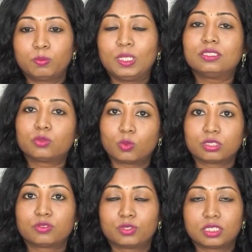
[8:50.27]
please
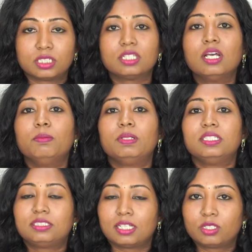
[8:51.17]
watch for it.
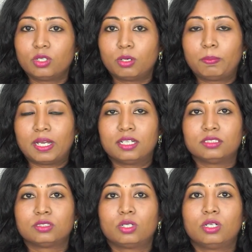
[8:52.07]
Please check your
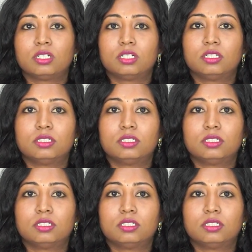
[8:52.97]
pads, or